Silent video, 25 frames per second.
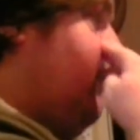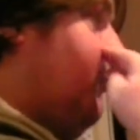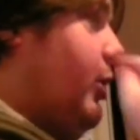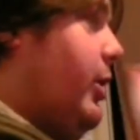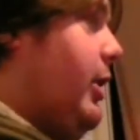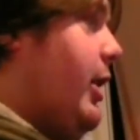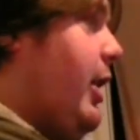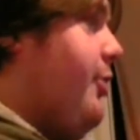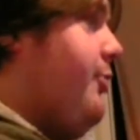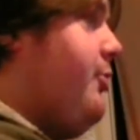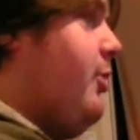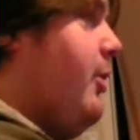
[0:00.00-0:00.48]

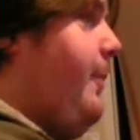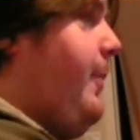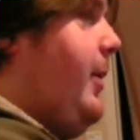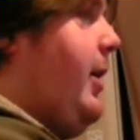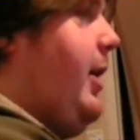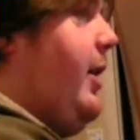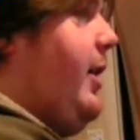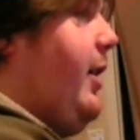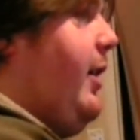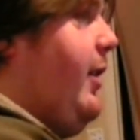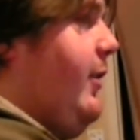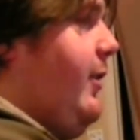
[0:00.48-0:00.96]
What
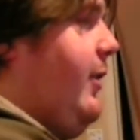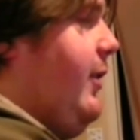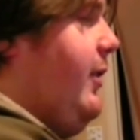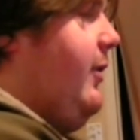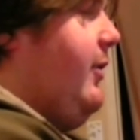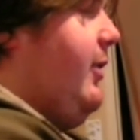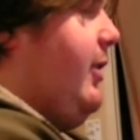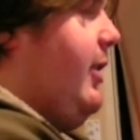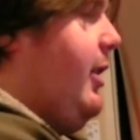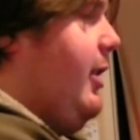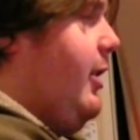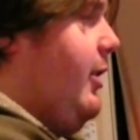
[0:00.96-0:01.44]
entropy
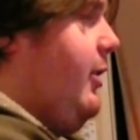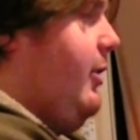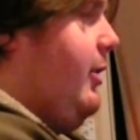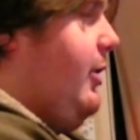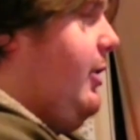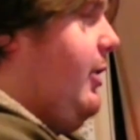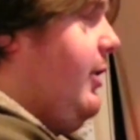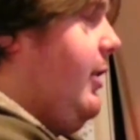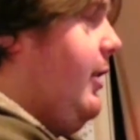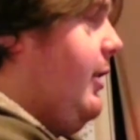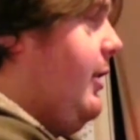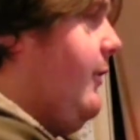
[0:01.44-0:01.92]
is
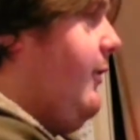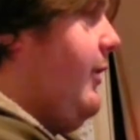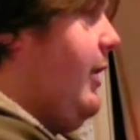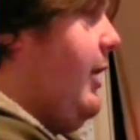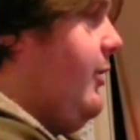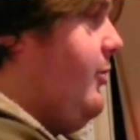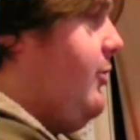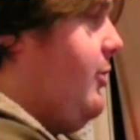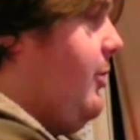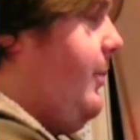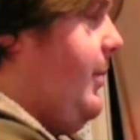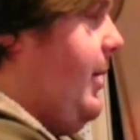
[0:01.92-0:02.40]
you can think of
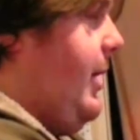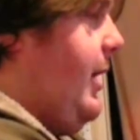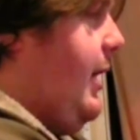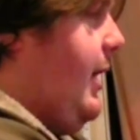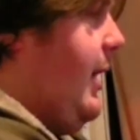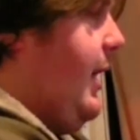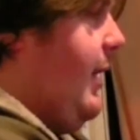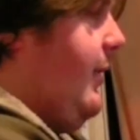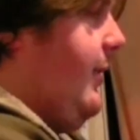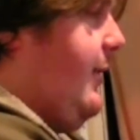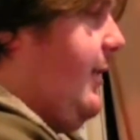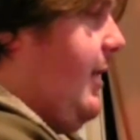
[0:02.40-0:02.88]

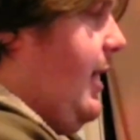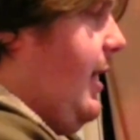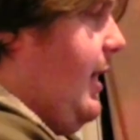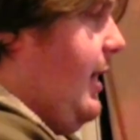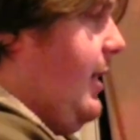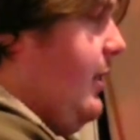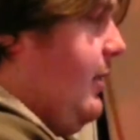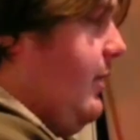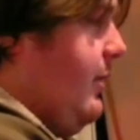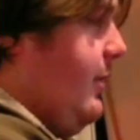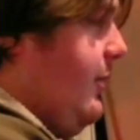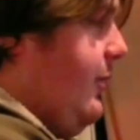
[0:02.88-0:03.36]
entropy as
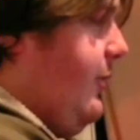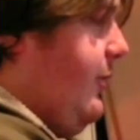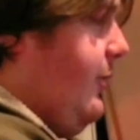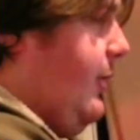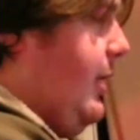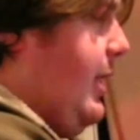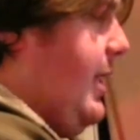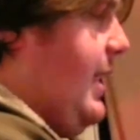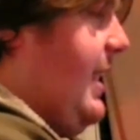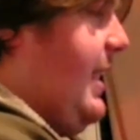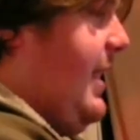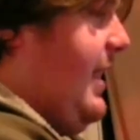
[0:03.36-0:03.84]
kind
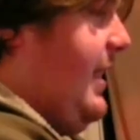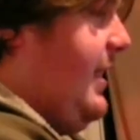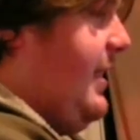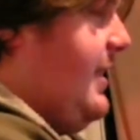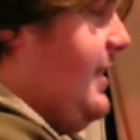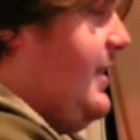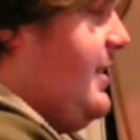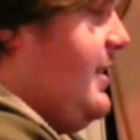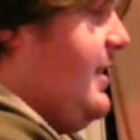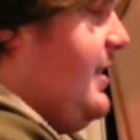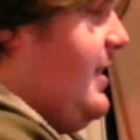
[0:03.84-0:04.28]
of like